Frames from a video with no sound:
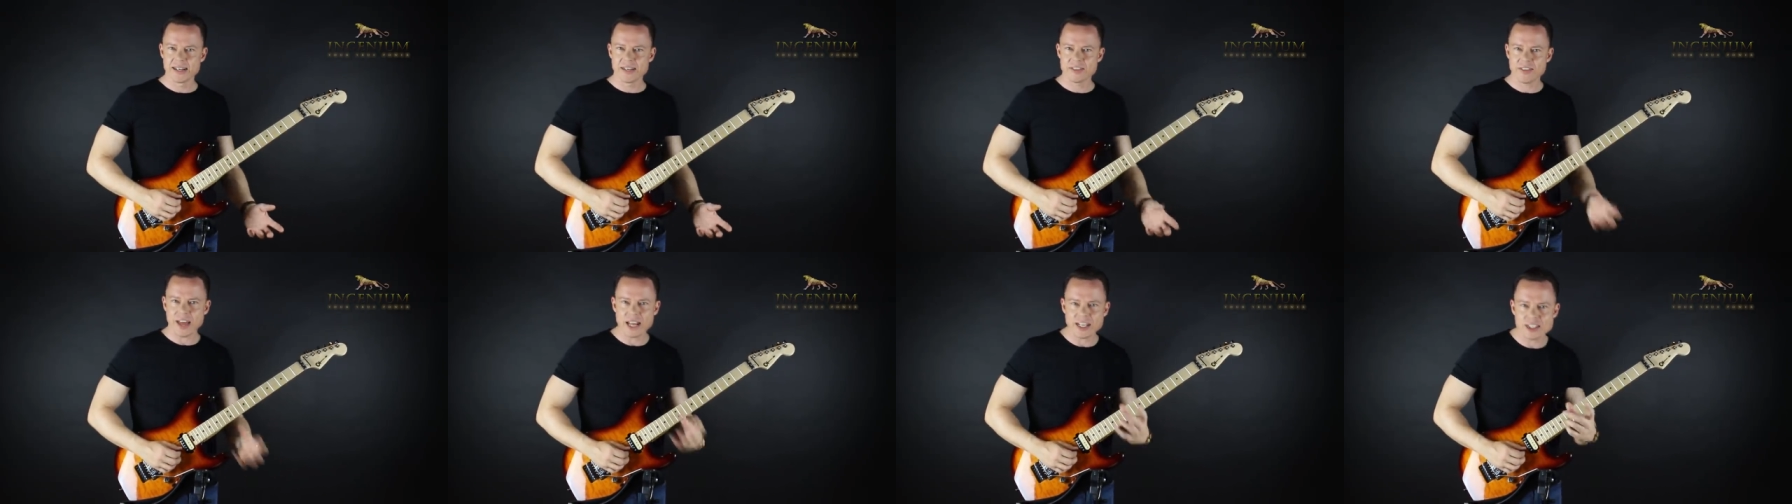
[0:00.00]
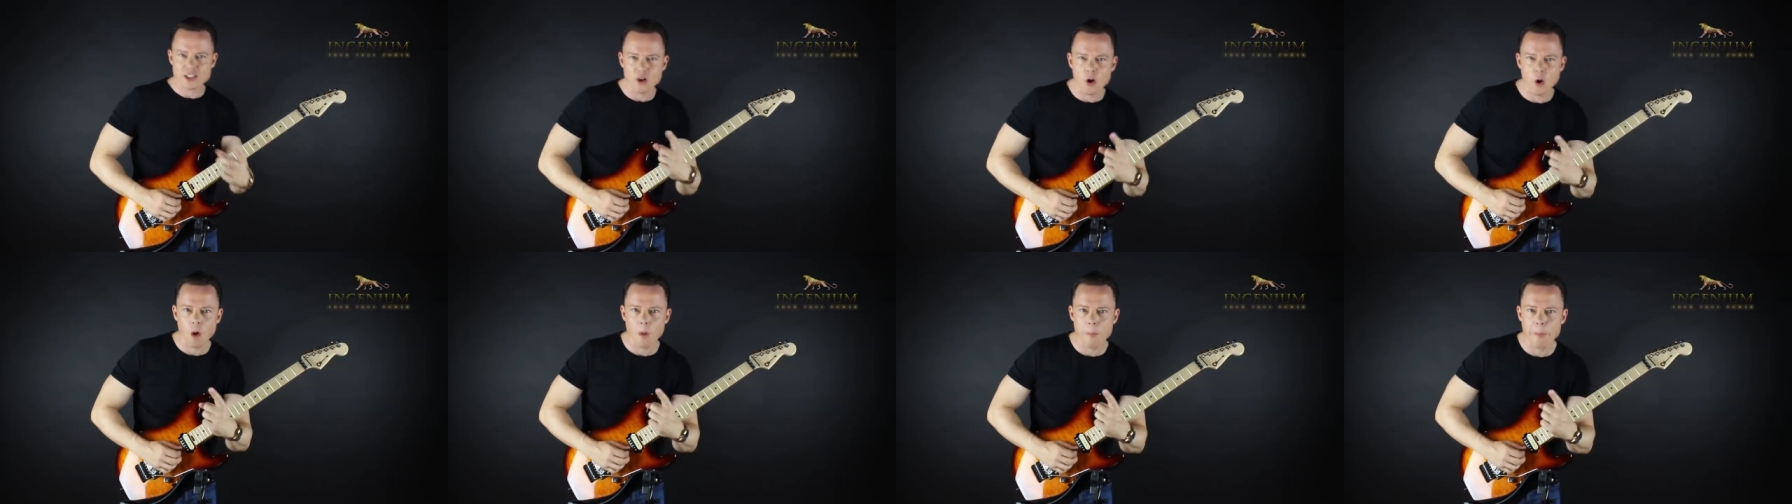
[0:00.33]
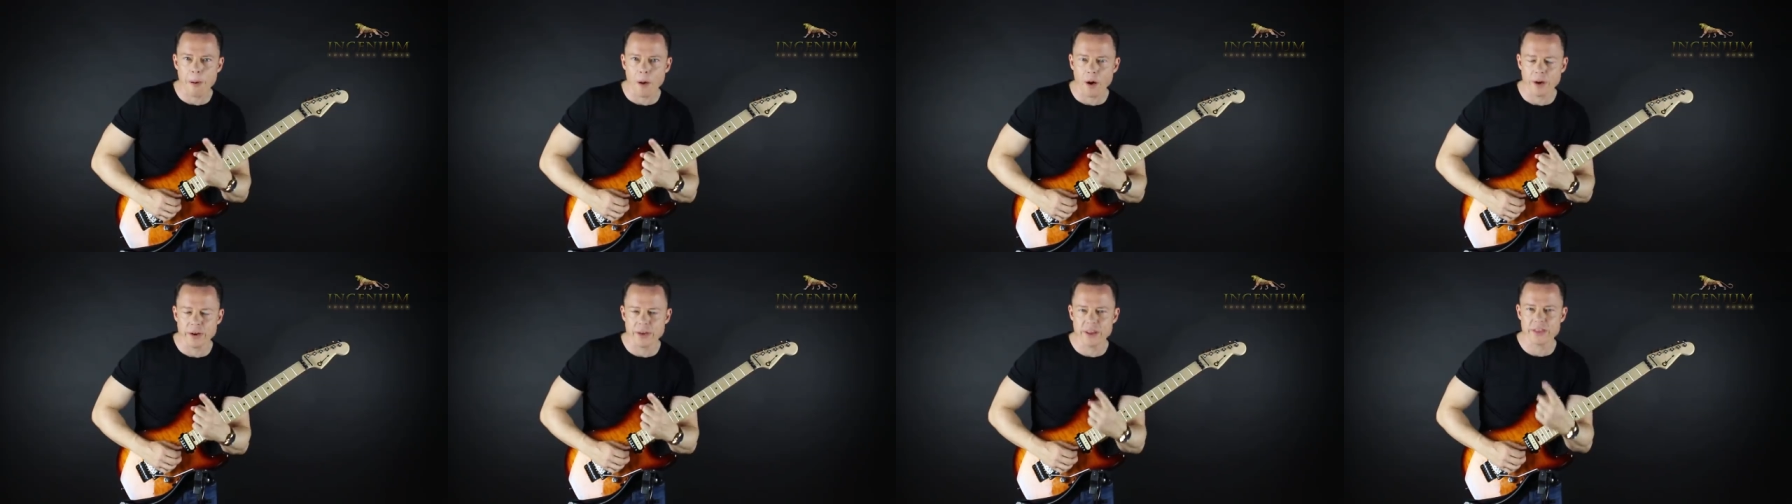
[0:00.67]
That's the whole
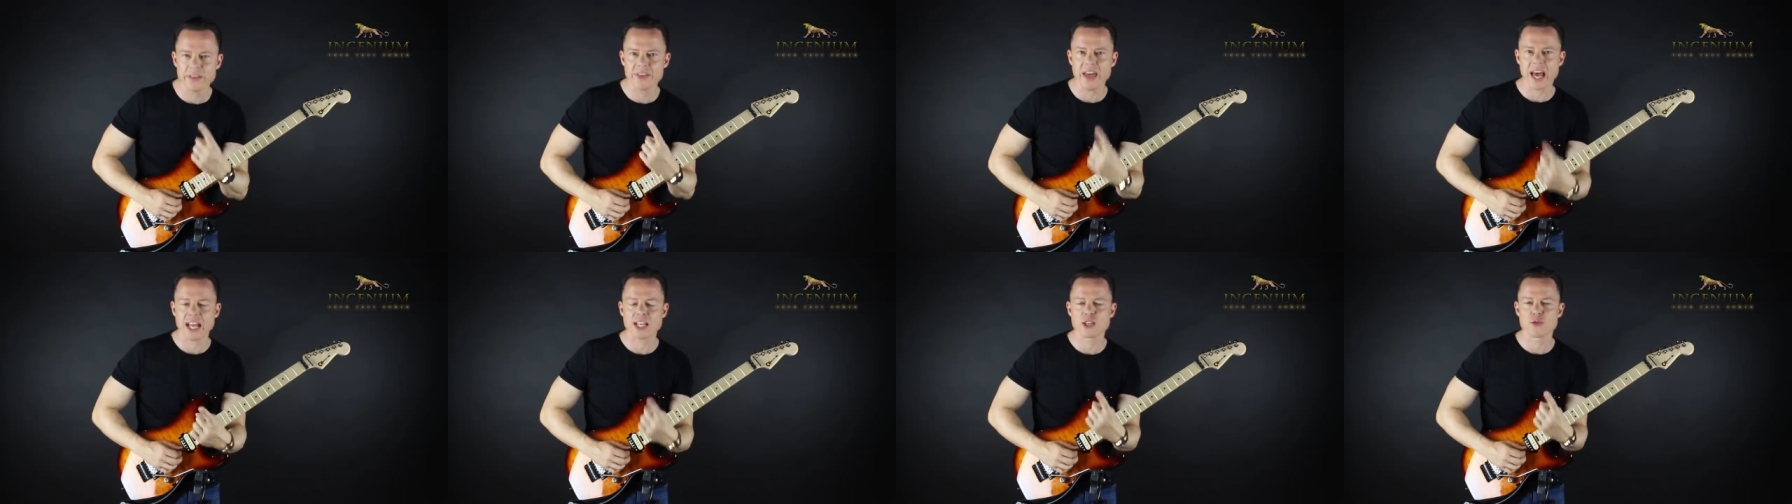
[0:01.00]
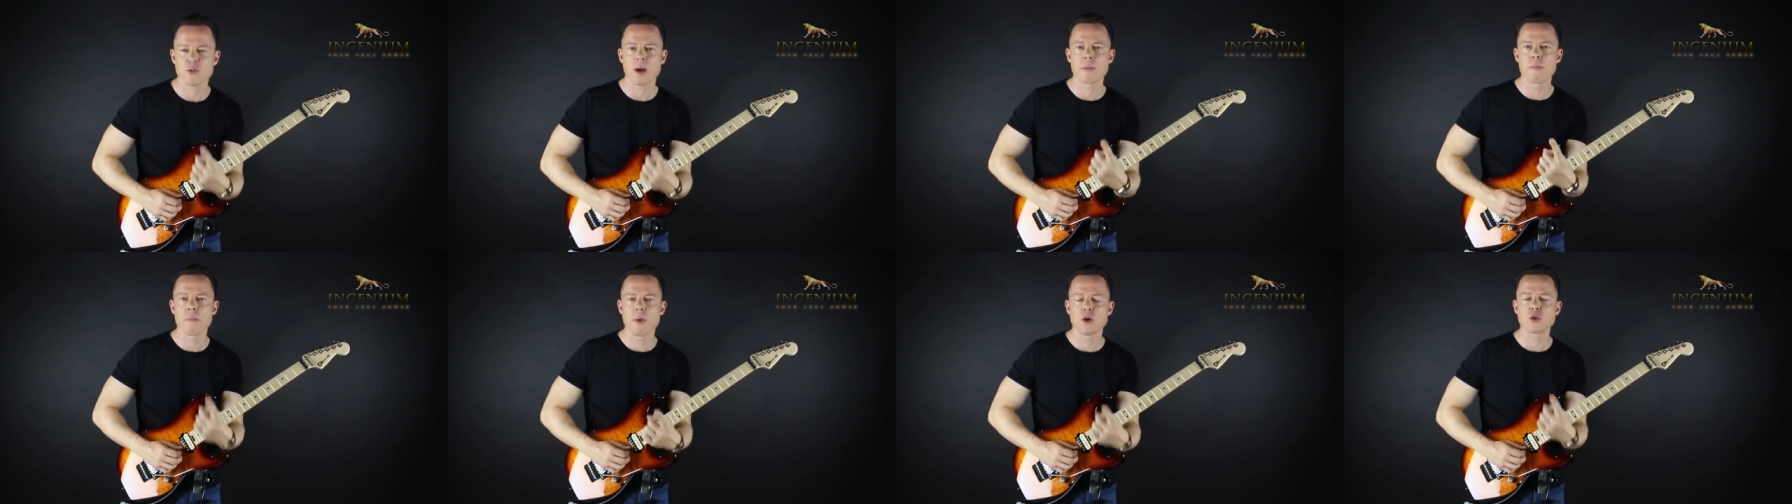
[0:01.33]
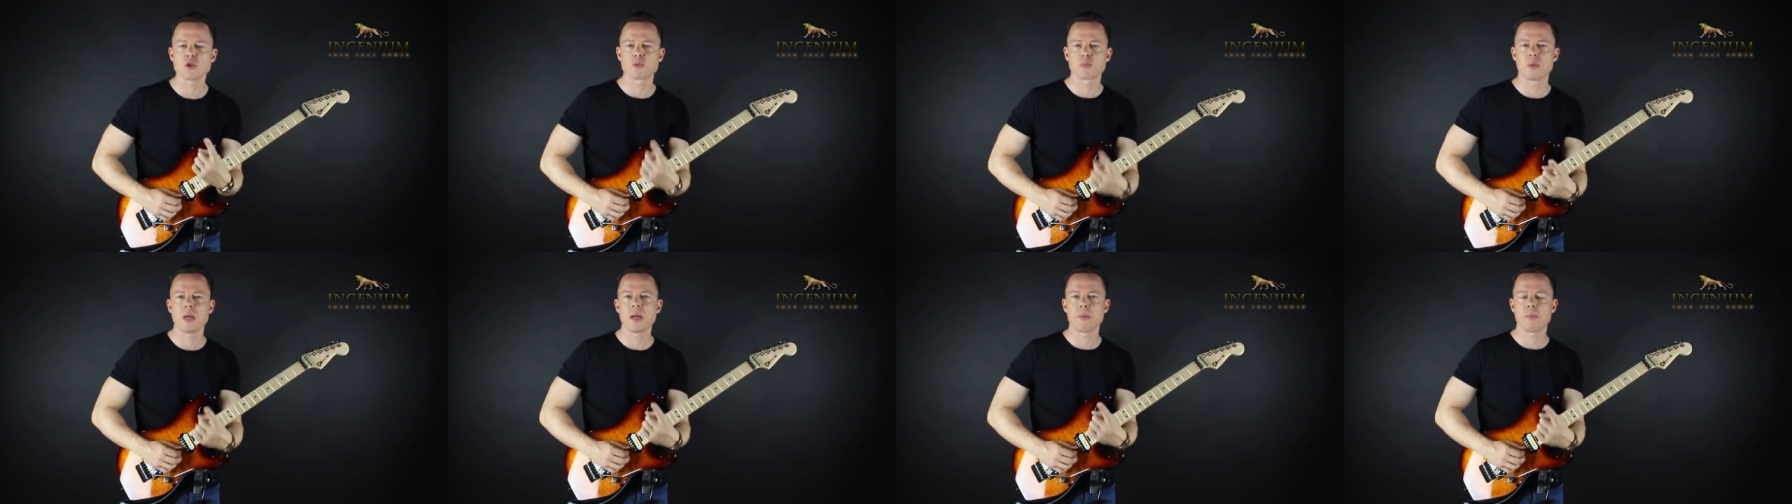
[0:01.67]
point, and that's why
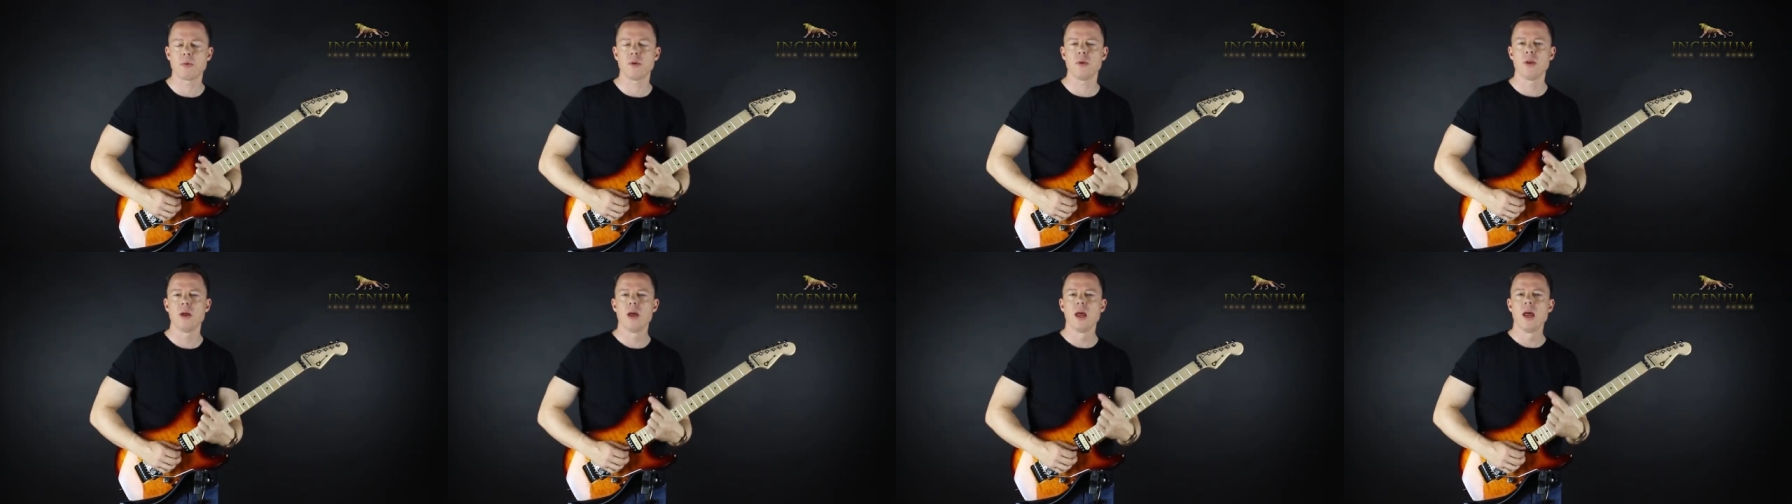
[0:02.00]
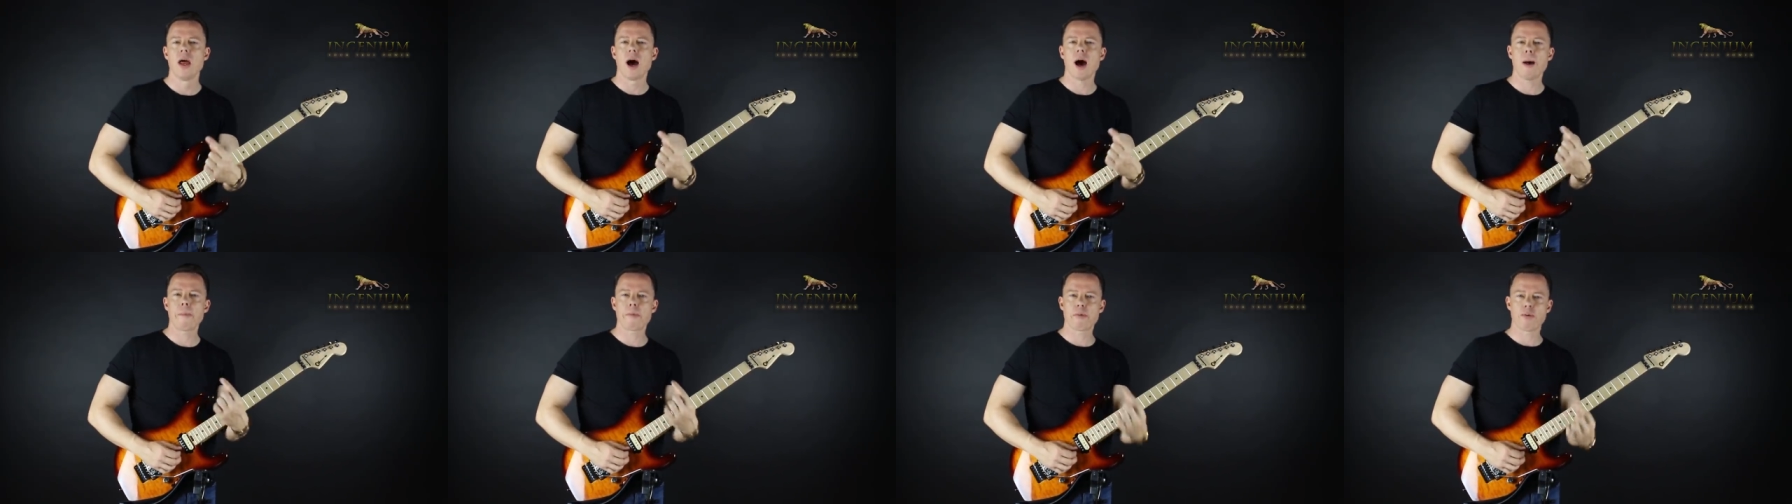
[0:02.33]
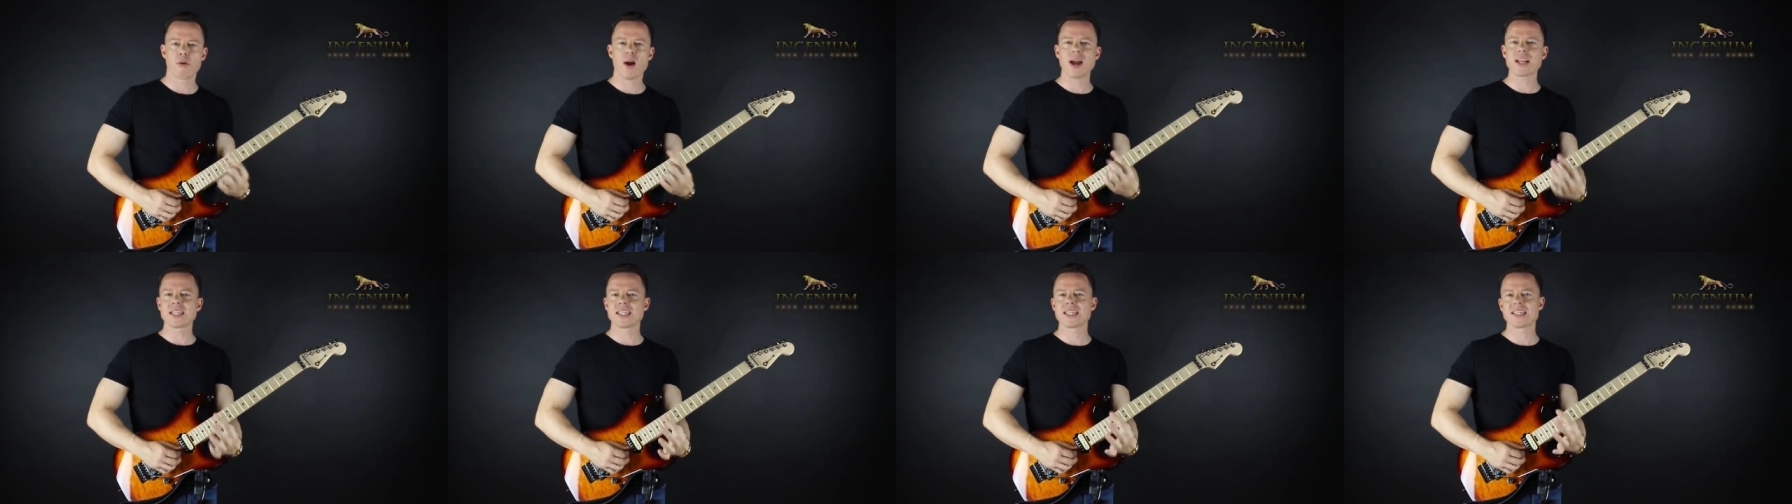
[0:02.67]
most people are
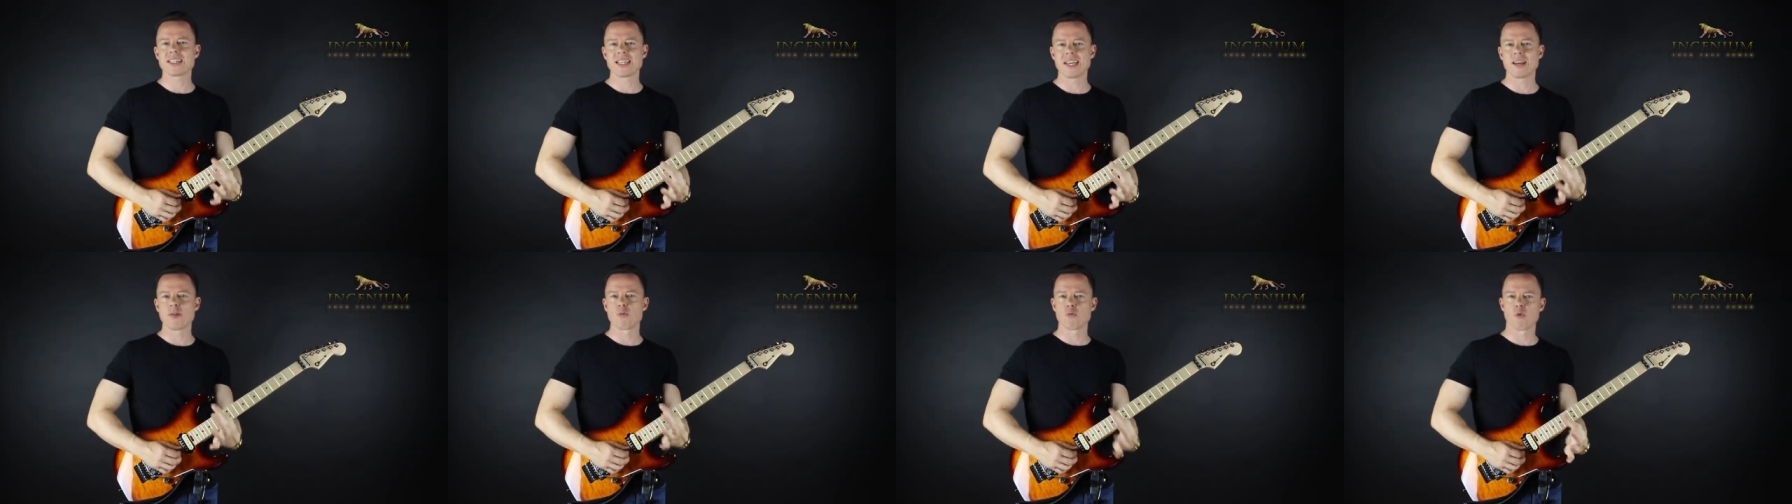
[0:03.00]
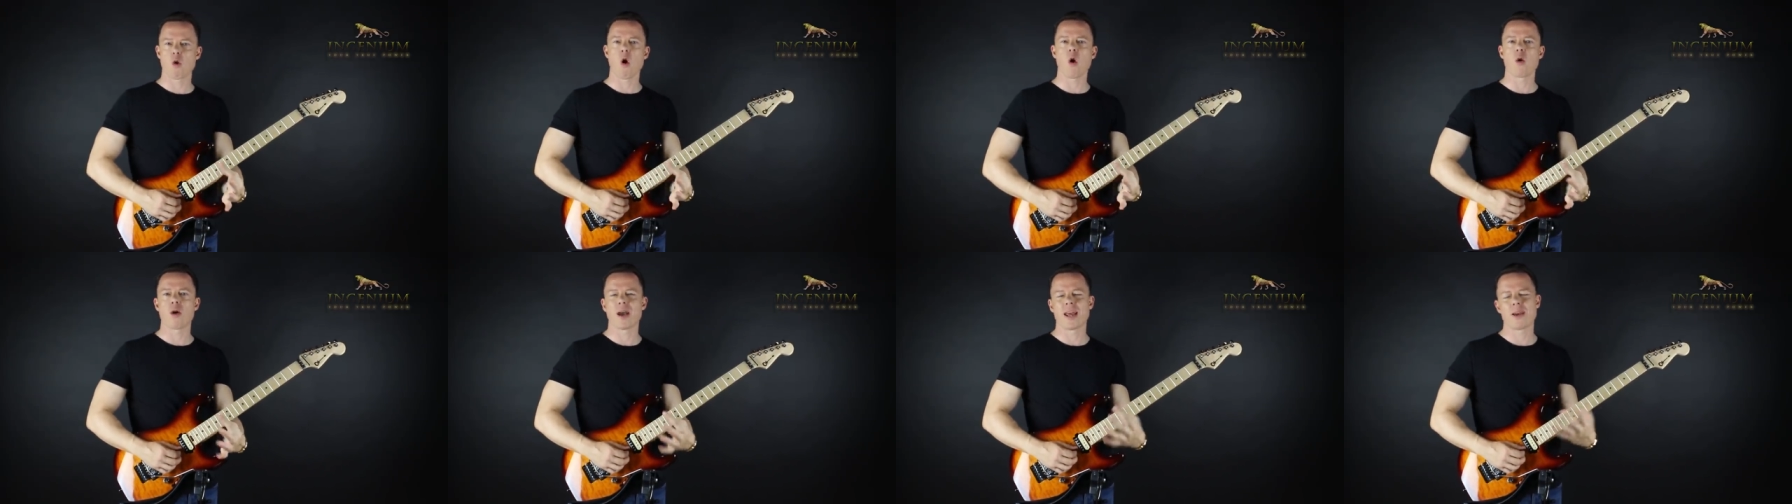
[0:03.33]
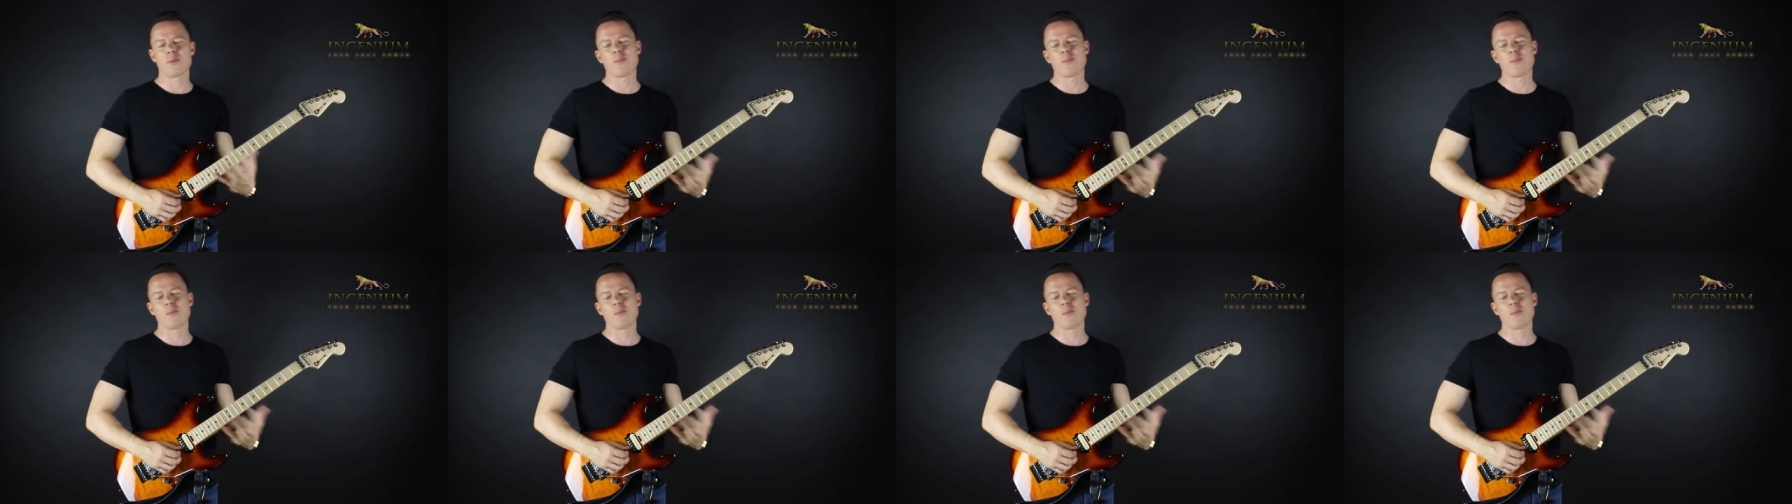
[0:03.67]
practicing wrong.